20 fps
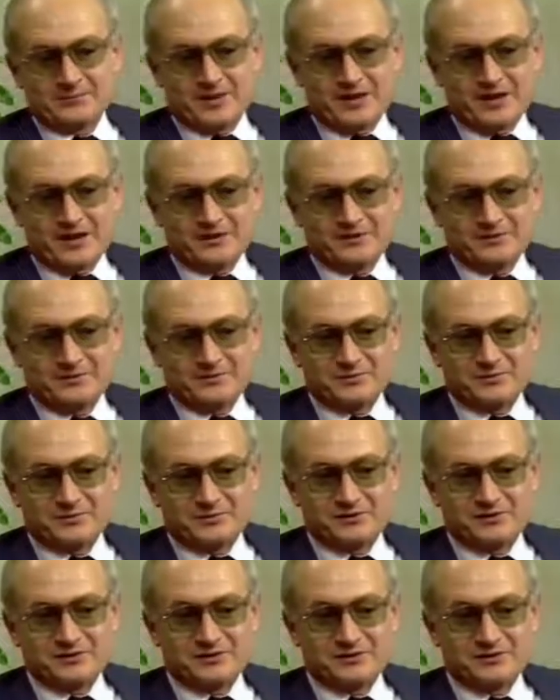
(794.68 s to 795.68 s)
You may ask me,
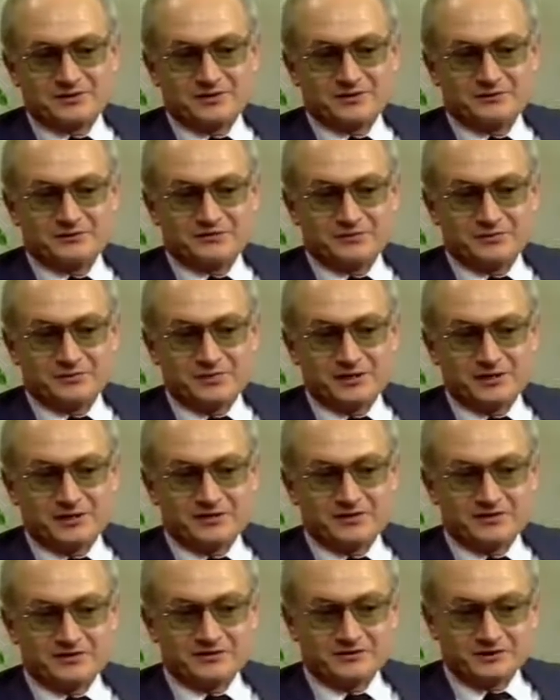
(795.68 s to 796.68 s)
what is it in for
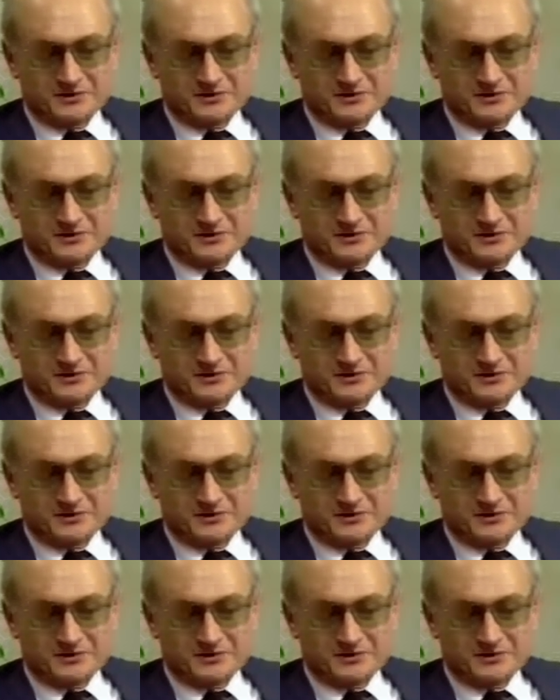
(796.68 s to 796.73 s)
me?